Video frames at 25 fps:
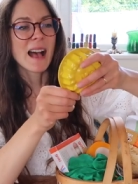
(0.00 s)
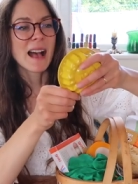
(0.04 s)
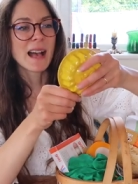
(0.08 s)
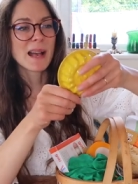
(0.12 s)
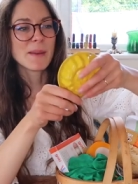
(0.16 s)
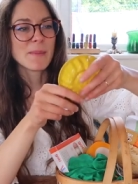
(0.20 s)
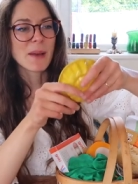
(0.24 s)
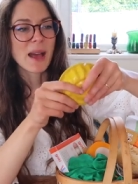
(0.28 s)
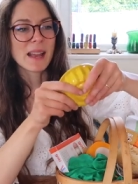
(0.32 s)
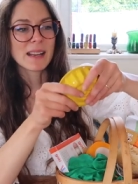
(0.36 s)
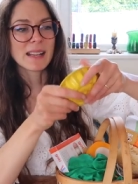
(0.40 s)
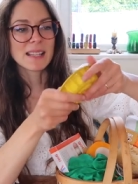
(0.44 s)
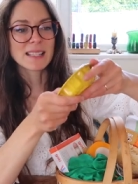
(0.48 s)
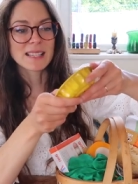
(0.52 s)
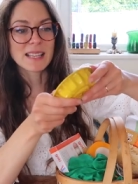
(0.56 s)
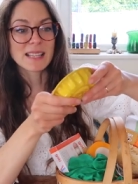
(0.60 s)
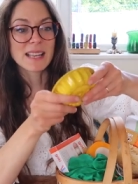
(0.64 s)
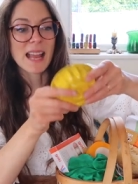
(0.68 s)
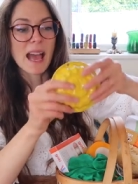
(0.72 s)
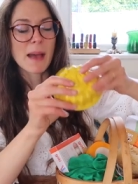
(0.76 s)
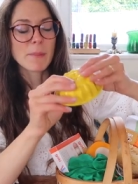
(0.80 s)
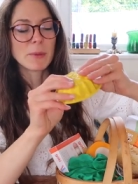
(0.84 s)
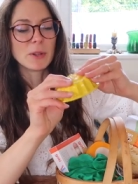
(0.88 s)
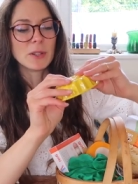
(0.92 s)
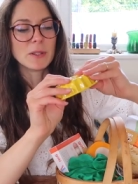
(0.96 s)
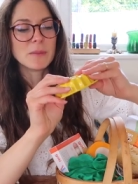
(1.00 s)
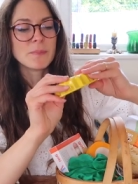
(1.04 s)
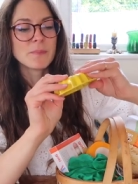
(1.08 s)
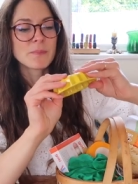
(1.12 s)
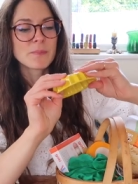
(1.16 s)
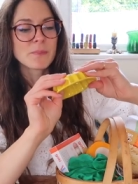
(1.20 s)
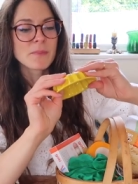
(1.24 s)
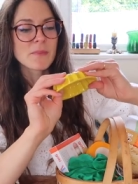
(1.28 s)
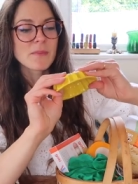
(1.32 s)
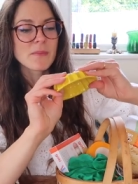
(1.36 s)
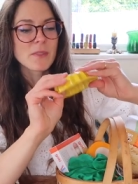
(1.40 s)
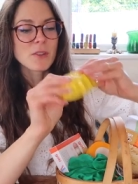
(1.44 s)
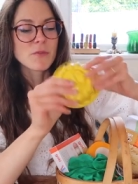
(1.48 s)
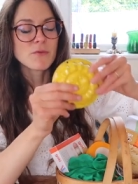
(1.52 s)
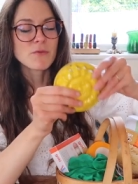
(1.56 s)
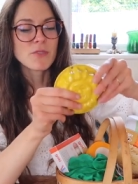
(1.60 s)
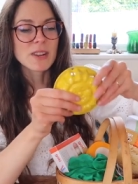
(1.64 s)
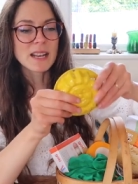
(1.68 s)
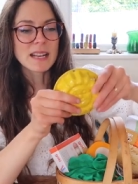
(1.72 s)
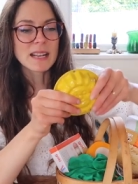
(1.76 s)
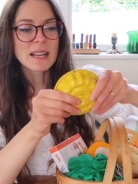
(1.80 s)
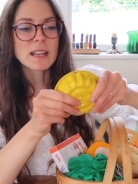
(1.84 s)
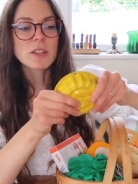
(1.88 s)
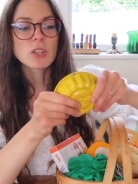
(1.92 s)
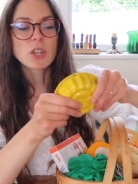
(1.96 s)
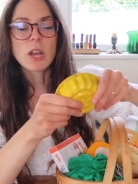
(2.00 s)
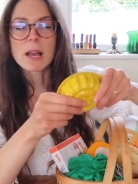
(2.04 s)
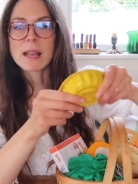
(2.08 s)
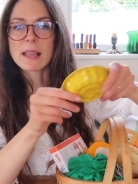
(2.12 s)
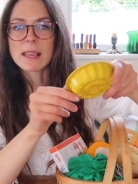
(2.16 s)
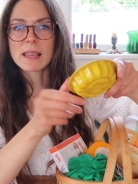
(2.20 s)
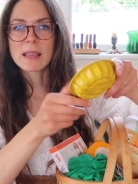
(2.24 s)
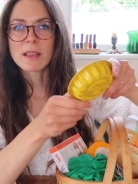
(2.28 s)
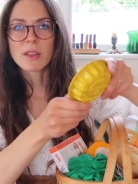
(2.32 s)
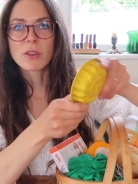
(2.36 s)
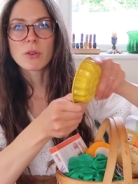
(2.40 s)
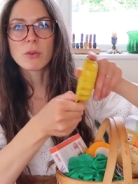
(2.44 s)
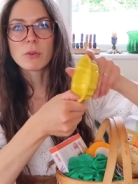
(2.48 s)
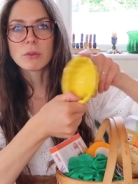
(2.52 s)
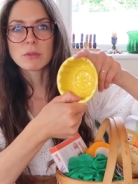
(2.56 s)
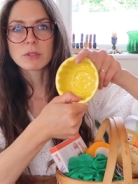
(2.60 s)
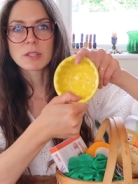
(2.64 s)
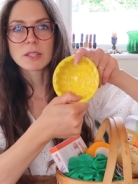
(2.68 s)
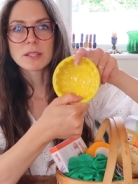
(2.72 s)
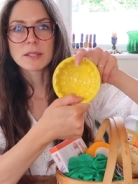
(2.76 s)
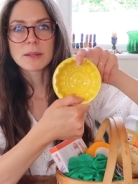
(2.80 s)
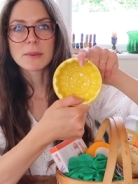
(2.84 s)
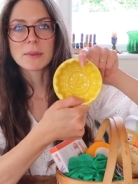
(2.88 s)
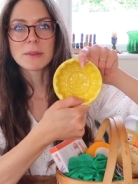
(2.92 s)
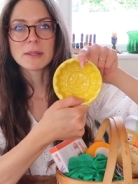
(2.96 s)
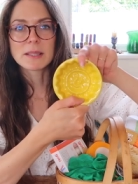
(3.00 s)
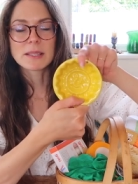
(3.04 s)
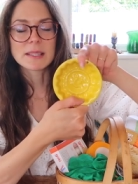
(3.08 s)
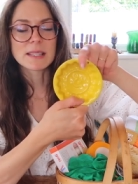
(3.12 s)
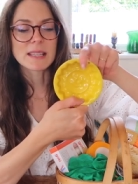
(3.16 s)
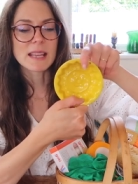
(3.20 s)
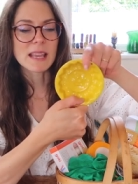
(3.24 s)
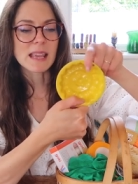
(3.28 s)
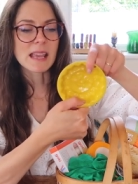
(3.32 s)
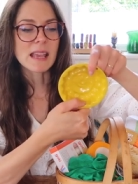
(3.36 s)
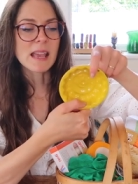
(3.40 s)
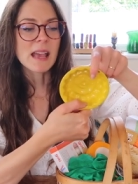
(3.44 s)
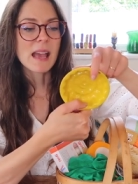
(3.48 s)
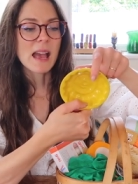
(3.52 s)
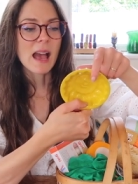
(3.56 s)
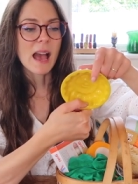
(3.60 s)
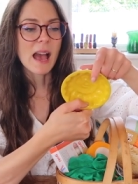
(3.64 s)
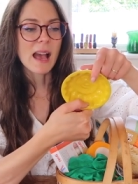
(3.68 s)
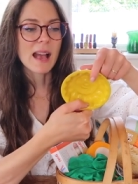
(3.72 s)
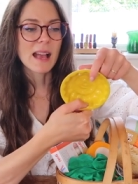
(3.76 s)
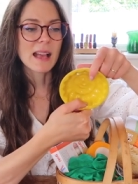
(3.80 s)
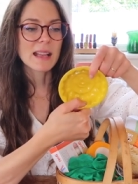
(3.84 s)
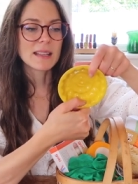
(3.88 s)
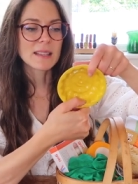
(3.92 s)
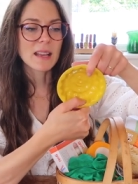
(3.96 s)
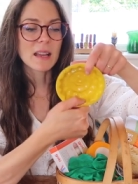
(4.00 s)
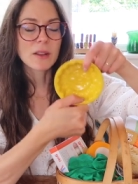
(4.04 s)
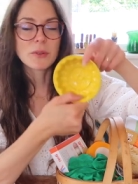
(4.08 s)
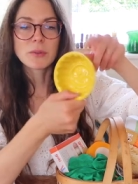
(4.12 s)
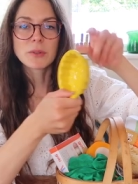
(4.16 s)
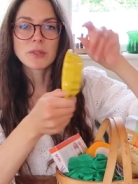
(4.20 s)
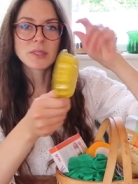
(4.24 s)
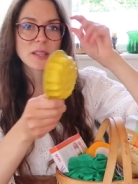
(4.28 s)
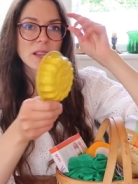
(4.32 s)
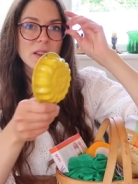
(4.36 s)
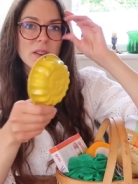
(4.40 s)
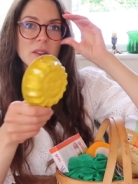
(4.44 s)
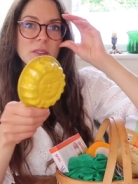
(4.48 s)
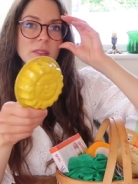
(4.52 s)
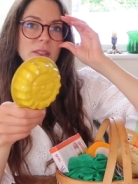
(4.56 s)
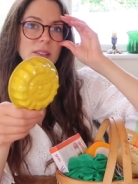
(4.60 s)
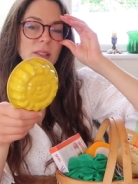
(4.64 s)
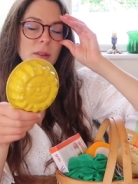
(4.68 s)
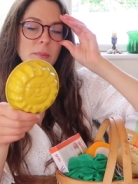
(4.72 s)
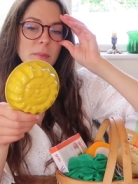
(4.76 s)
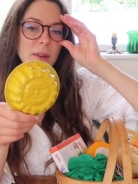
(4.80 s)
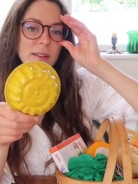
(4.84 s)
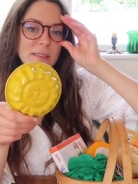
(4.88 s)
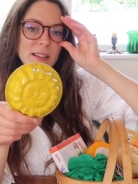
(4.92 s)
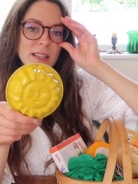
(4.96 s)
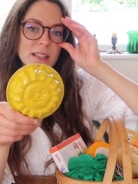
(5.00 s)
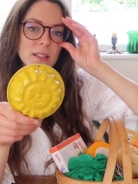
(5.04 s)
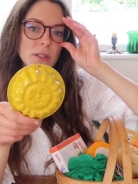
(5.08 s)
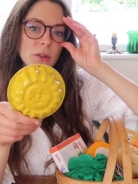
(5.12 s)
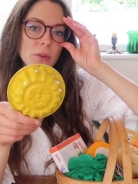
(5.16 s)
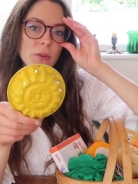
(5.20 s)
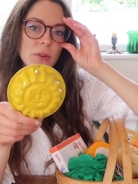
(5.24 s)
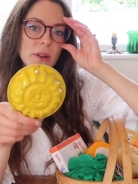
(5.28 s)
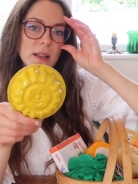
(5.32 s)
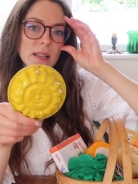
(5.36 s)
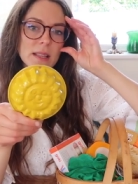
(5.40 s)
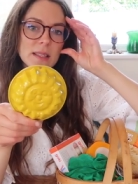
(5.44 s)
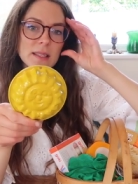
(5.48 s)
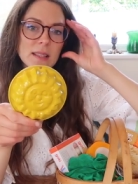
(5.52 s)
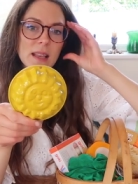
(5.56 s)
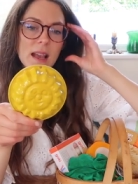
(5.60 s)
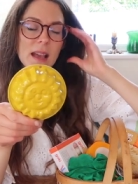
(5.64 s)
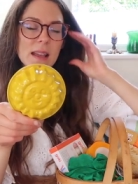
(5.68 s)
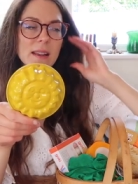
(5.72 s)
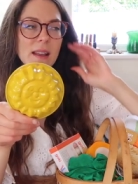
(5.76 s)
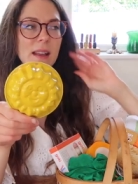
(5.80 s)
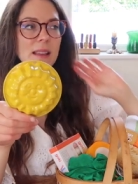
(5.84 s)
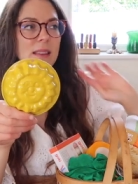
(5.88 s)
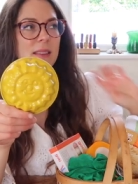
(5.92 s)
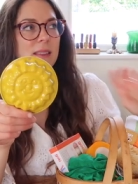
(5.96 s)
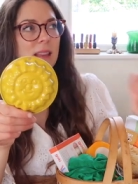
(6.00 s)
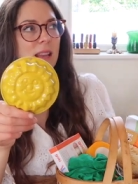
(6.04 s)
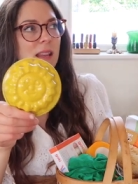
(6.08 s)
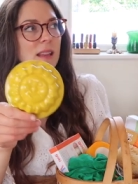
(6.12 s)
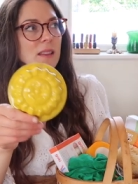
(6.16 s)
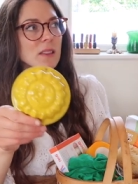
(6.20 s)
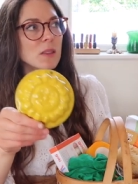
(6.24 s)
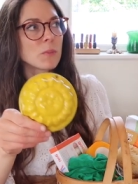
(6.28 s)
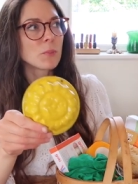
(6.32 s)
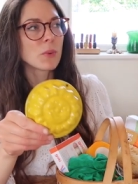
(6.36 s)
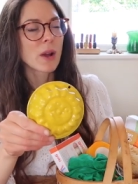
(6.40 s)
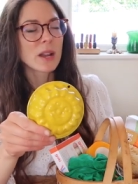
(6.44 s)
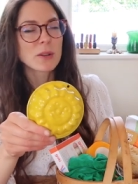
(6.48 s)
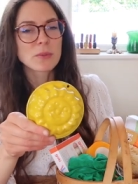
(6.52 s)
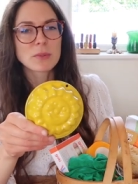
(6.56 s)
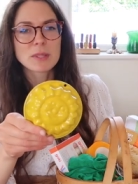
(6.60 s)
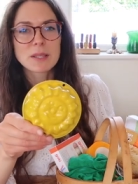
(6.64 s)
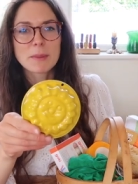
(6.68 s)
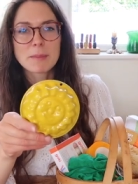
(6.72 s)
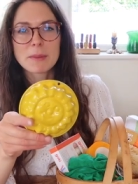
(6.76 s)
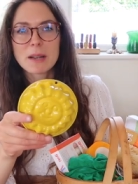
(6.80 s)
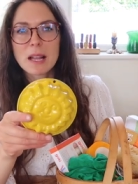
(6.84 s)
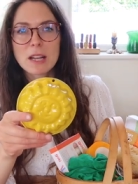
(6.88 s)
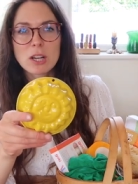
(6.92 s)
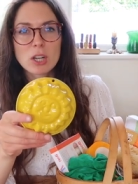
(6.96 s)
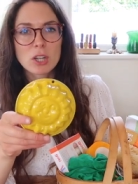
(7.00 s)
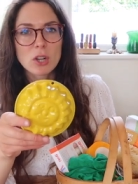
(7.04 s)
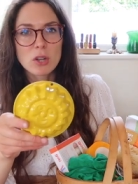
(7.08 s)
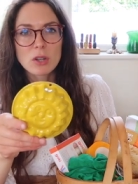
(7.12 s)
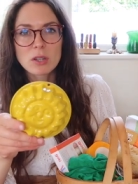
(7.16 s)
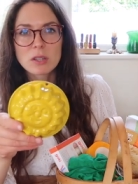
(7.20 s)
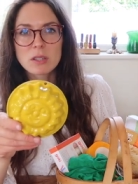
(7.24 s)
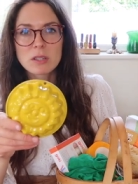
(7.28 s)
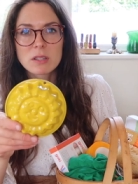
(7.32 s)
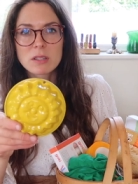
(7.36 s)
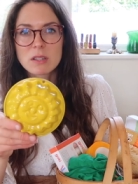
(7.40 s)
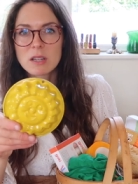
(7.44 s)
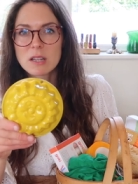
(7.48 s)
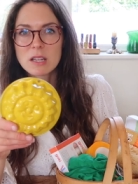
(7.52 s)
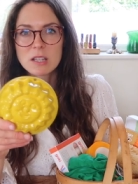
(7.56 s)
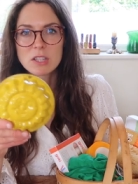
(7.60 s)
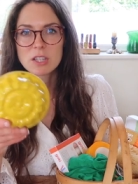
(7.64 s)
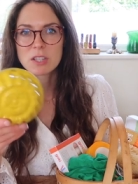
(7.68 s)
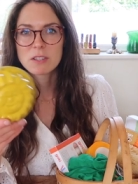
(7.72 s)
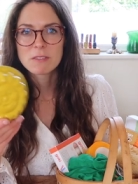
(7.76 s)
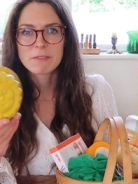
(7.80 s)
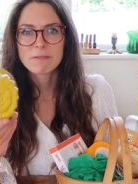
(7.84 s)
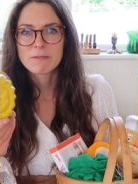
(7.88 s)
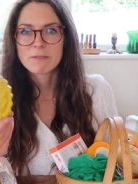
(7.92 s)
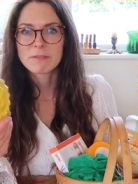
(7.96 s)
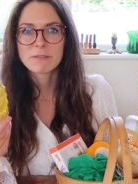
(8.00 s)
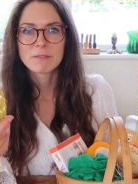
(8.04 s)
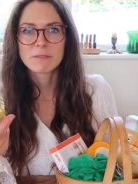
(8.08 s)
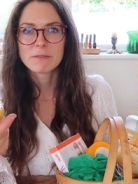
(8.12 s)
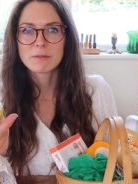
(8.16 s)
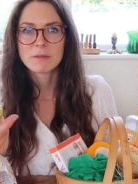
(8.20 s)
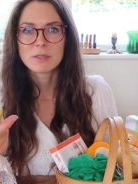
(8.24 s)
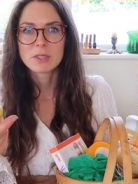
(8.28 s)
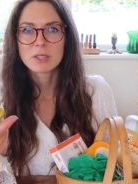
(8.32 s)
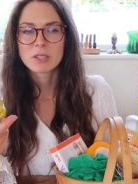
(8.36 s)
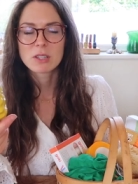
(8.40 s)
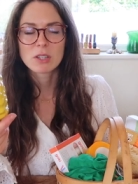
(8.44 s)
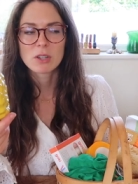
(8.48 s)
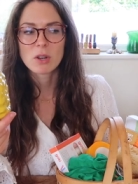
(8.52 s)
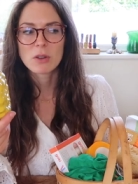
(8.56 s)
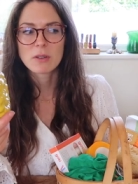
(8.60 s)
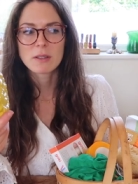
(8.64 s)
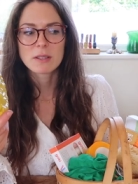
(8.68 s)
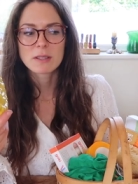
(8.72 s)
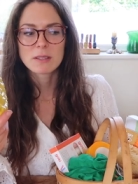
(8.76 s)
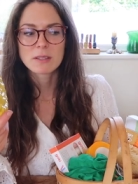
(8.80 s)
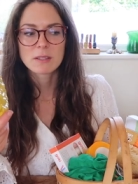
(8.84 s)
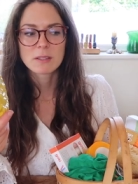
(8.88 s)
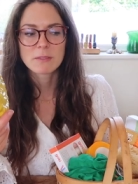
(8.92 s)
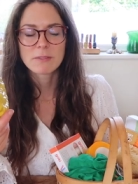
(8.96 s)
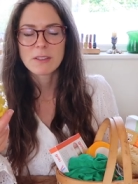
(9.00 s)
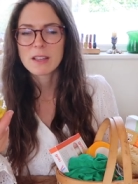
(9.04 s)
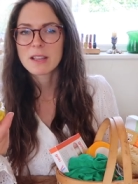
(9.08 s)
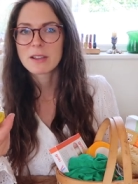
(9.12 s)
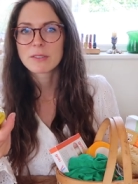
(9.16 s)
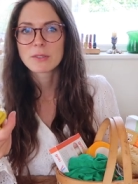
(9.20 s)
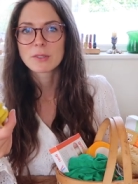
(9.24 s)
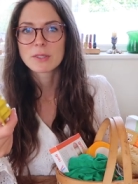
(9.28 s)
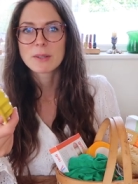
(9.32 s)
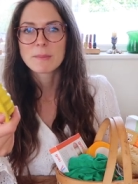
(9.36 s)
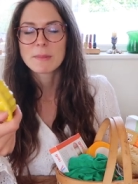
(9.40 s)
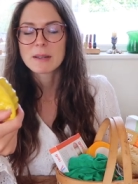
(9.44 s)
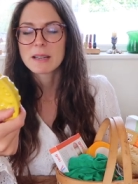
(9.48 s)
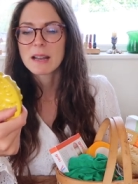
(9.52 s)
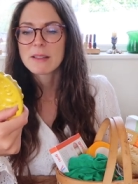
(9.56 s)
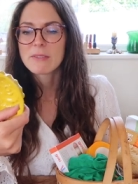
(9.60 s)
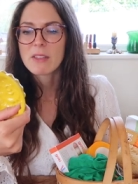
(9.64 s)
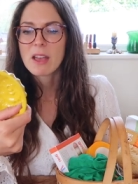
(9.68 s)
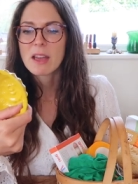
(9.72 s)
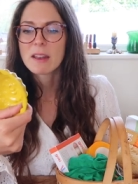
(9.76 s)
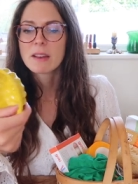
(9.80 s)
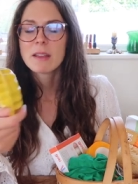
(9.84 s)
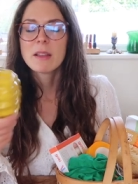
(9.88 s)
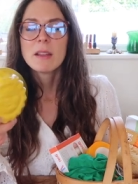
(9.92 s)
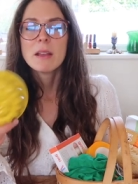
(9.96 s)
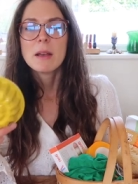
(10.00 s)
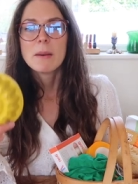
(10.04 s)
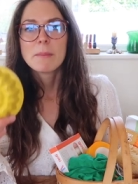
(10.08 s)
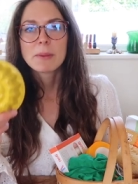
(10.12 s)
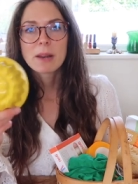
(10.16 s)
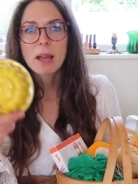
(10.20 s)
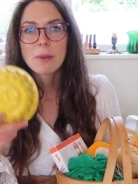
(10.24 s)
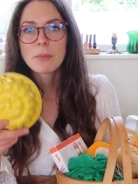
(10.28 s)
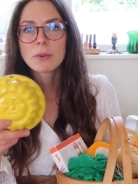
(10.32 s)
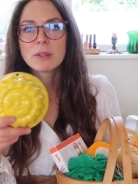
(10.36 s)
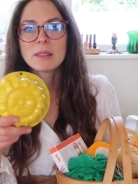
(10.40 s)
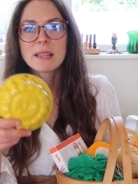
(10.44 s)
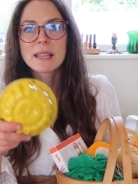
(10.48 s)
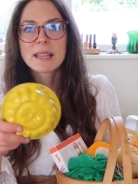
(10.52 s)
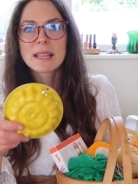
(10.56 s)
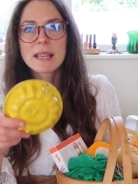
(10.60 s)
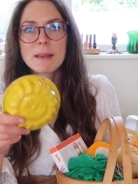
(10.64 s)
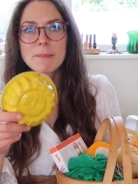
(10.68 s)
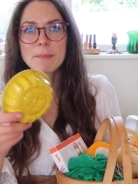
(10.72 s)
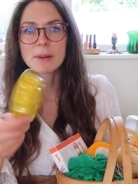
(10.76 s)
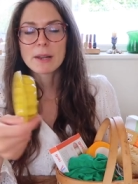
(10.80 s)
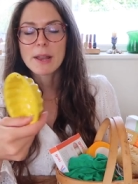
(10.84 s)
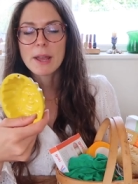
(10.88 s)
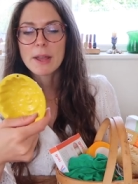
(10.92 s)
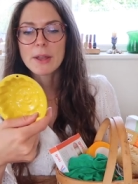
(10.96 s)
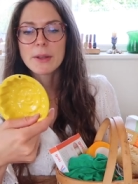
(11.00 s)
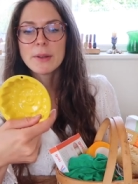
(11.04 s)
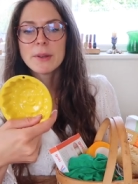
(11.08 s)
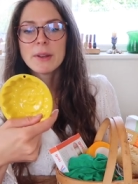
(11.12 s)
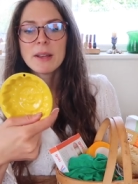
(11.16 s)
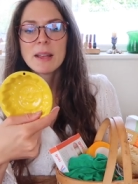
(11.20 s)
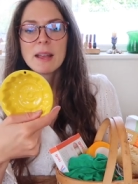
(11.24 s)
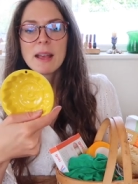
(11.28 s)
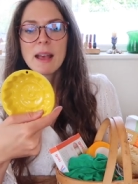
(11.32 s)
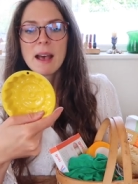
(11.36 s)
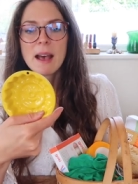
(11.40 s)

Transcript: Um, and it's enamel, really chunky and gorgeous quality. And I also got this on Myriad Toys and I think the brand was something like Glock, uh, Glockosphere or something like that, but I will link it below.